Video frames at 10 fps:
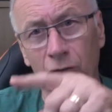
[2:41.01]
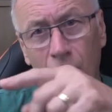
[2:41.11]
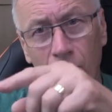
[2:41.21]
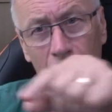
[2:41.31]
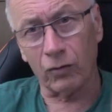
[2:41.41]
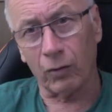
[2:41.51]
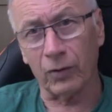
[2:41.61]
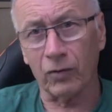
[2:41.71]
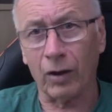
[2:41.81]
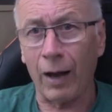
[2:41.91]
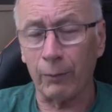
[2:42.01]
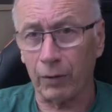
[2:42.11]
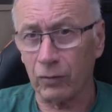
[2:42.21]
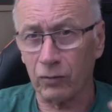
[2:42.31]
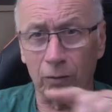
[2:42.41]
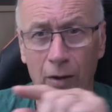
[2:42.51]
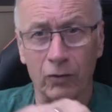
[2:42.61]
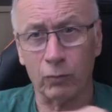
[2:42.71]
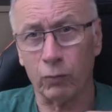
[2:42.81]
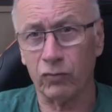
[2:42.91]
along the top, the upper uh,